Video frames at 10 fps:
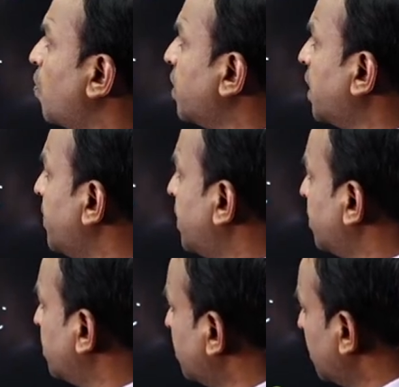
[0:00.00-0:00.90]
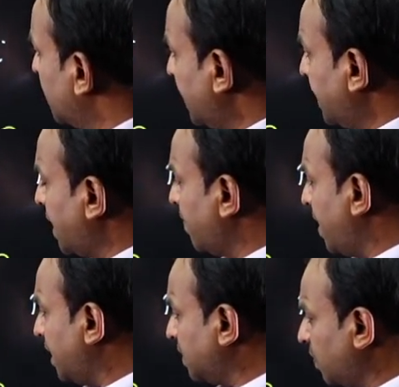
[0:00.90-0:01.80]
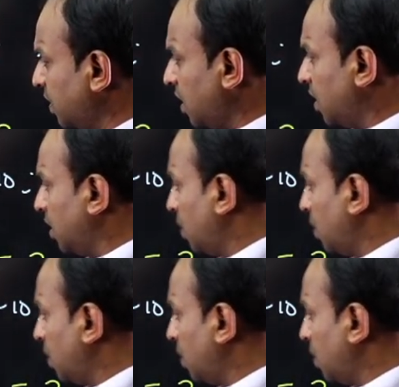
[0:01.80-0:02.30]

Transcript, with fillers: boundary limit to n minus one?